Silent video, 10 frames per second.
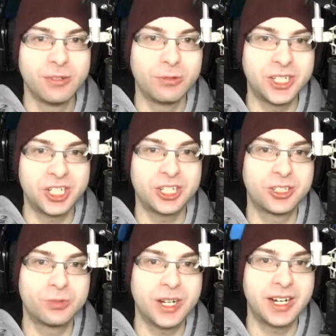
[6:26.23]
which
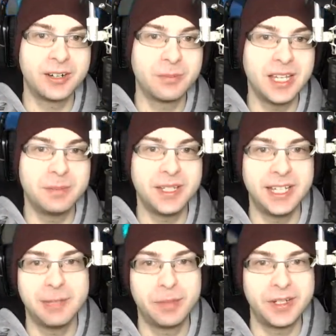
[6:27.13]
is where
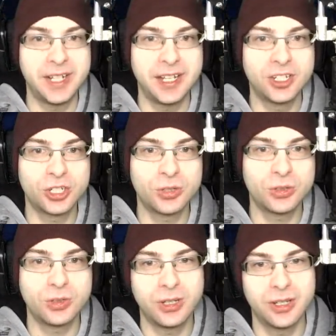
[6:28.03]
maybe a
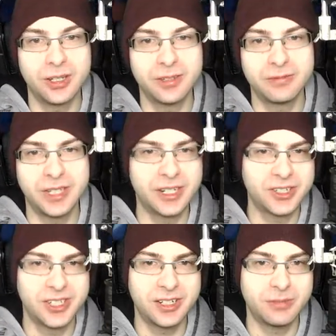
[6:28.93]
potential uh, VR
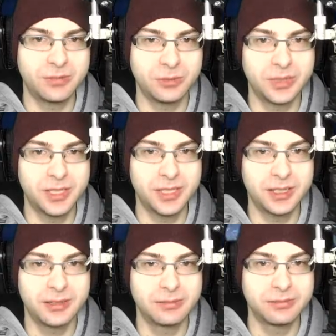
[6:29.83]
setup will be
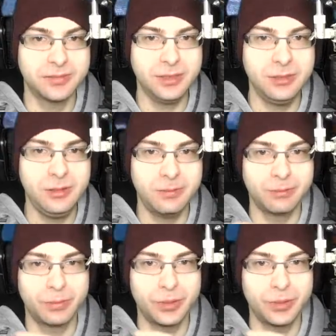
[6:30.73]
um,